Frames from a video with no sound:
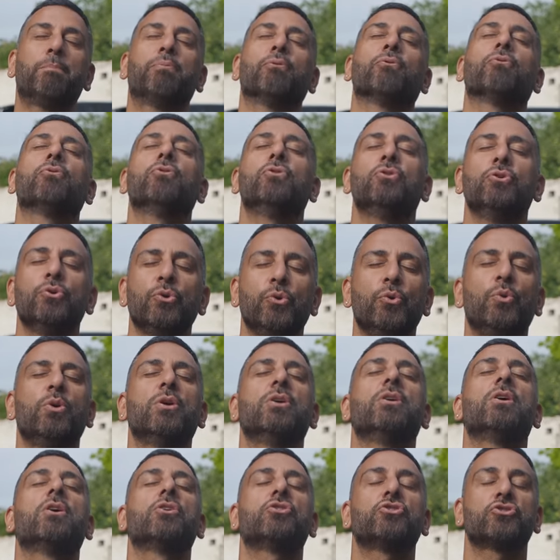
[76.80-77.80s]

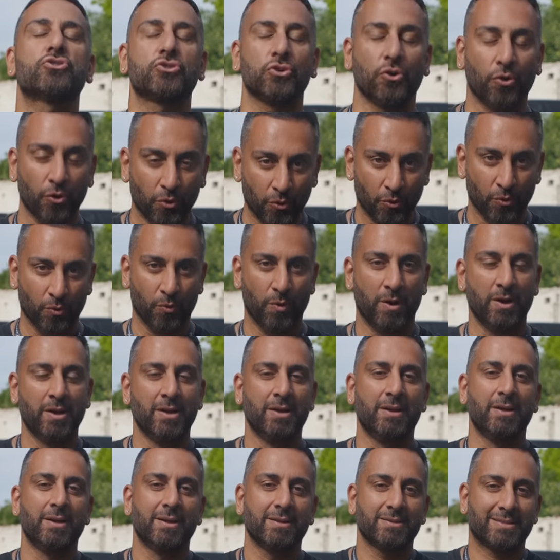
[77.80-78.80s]
Brutal.
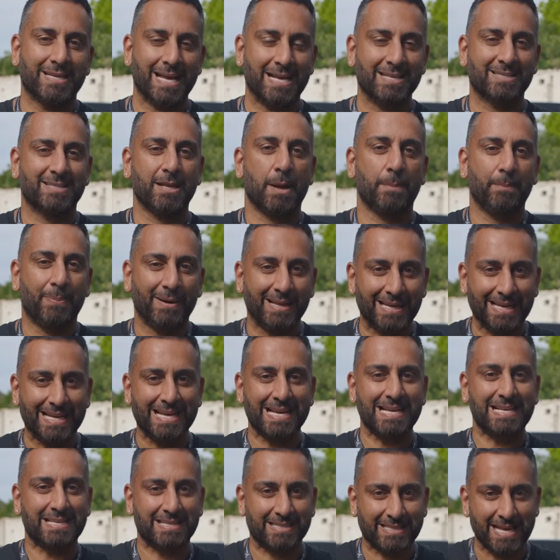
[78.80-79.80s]
Tesla,
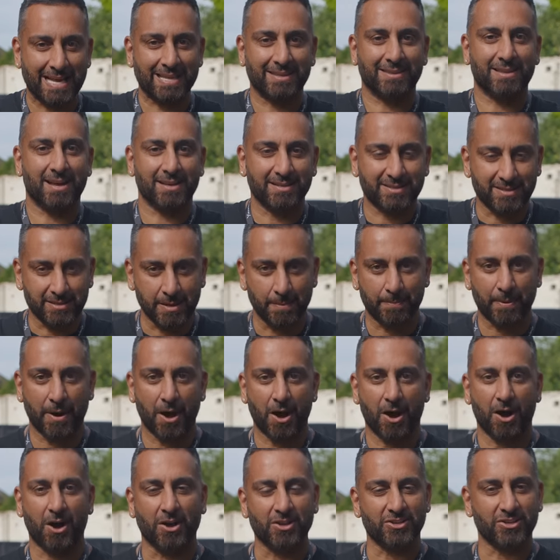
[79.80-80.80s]
please send us the
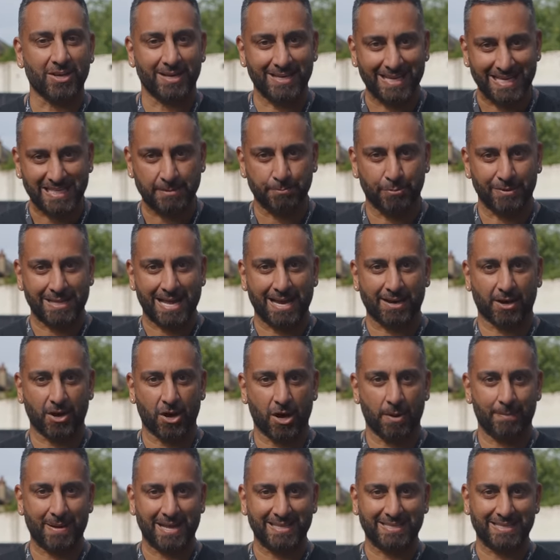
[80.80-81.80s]
parts. I need to put that
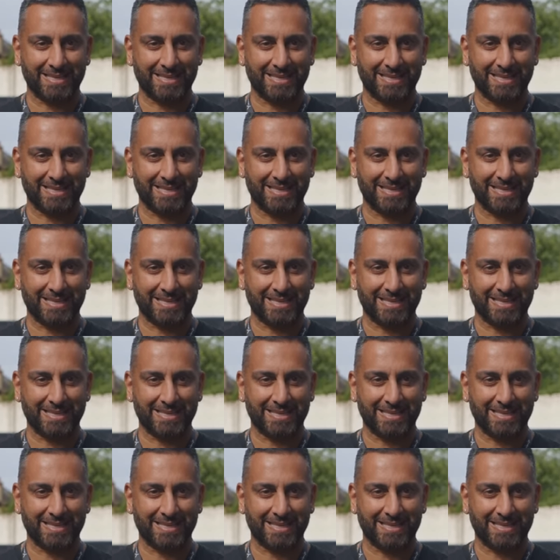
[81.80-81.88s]
car back